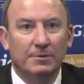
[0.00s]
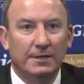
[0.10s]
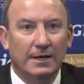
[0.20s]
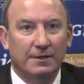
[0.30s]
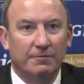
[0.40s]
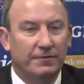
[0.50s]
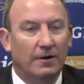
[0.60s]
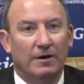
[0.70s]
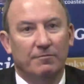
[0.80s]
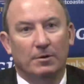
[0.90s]
but the other
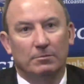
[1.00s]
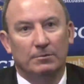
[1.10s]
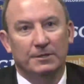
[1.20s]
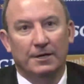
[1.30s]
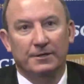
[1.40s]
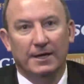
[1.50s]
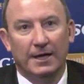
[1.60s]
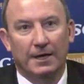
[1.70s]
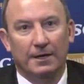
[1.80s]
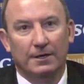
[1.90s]
5 probably don't
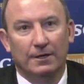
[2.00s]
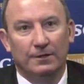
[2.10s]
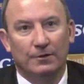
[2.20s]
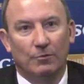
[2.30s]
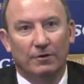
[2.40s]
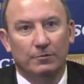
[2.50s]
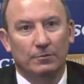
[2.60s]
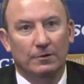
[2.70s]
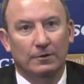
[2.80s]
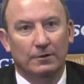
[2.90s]
care in the waffle